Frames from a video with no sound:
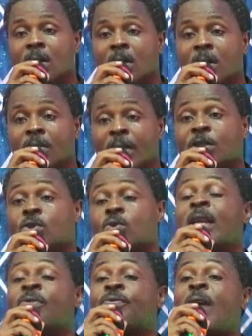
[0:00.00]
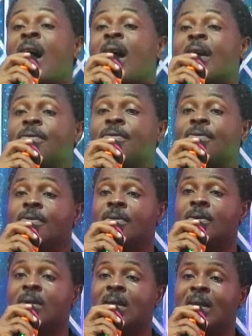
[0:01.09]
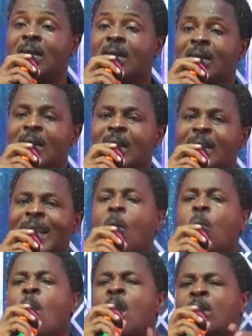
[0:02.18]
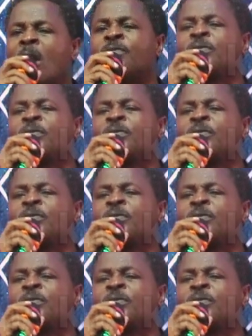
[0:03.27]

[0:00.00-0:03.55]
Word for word: verse 25, that one of the